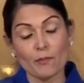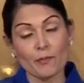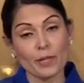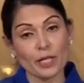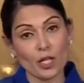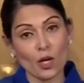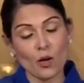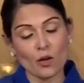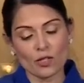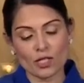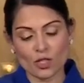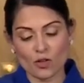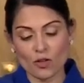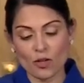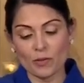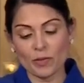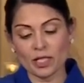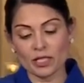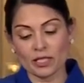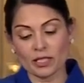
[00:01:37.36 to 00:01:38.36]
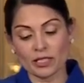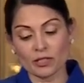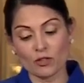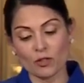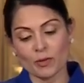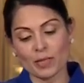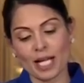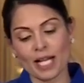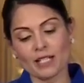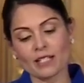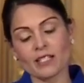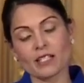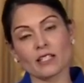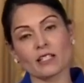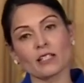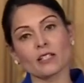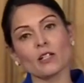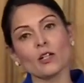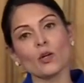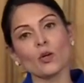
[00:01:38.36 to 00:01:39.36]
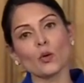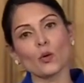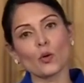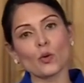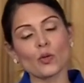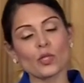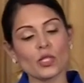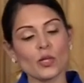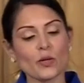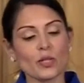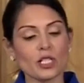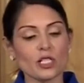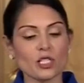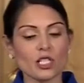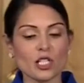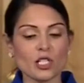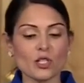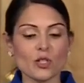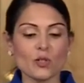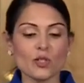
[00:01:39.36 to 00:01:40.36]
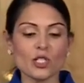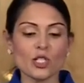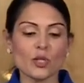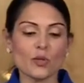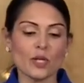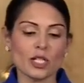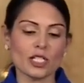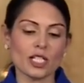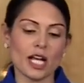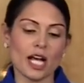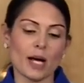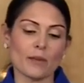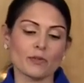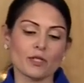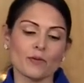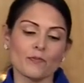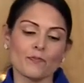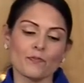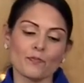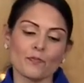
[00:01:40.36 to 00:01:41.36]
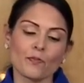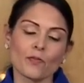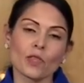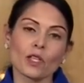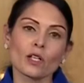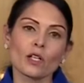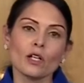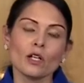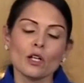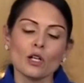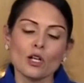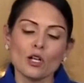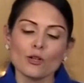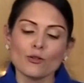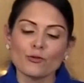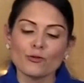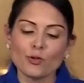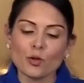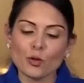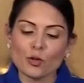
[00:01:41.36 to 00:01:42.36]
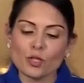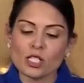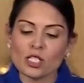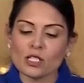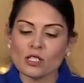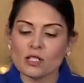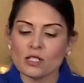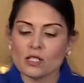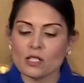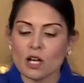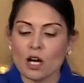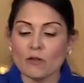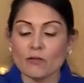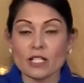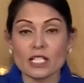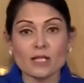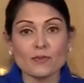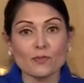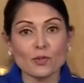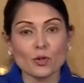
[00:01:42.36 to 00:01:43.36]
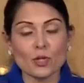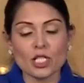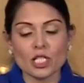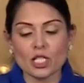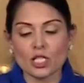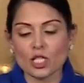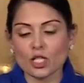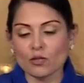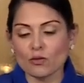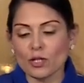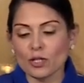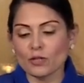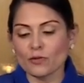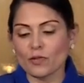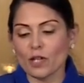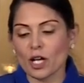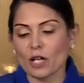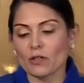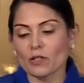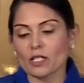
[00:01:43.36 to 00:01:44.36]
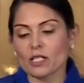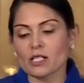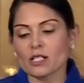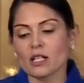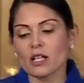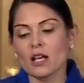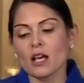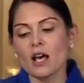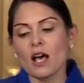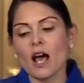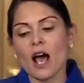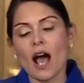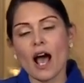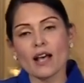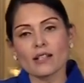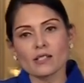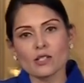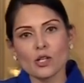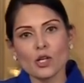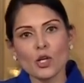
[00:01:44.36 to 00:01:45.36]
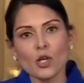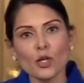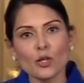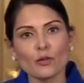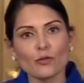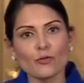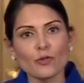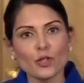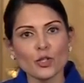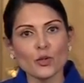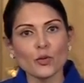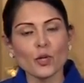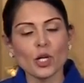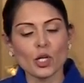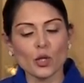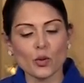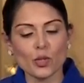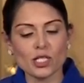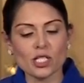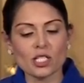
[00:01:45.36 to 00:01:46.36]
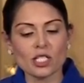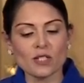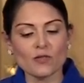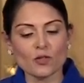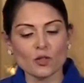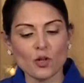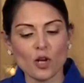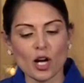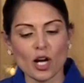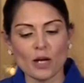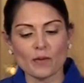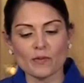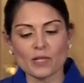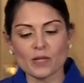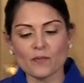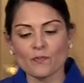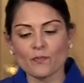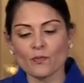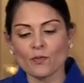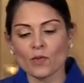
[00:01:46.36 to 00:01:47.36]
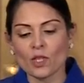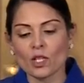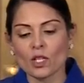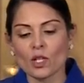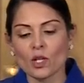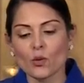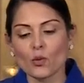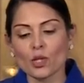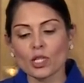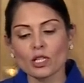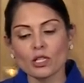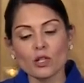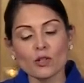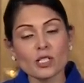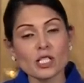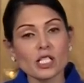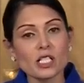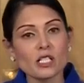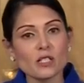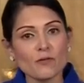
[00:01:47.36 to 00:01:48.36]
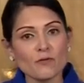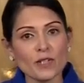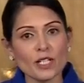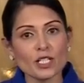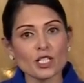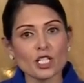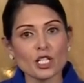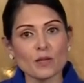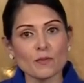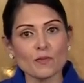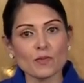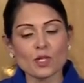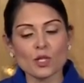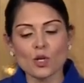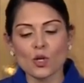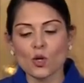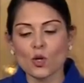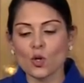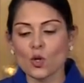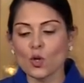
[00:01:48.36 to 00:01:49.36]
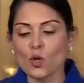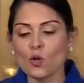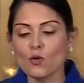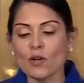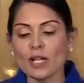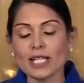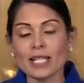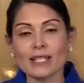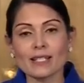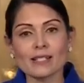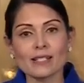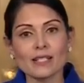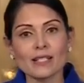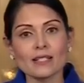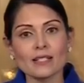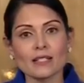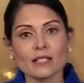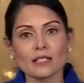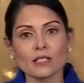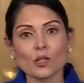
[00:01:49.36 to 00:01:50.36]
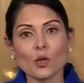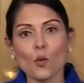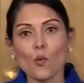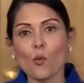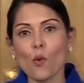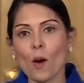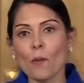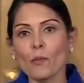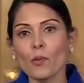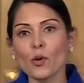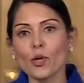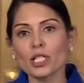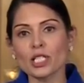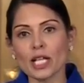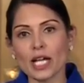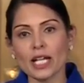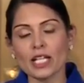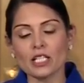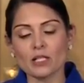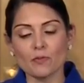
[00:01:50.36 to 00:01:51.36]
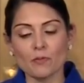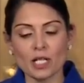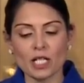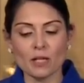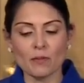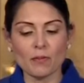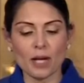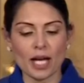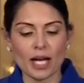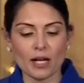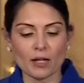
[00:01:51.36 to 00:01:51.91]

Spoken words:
Because criminality also continues to adapt. Fraudsters are exploiting coronavirus as a hook for new acquisitive crimes, with losses to victims already exceeding £1.8 million.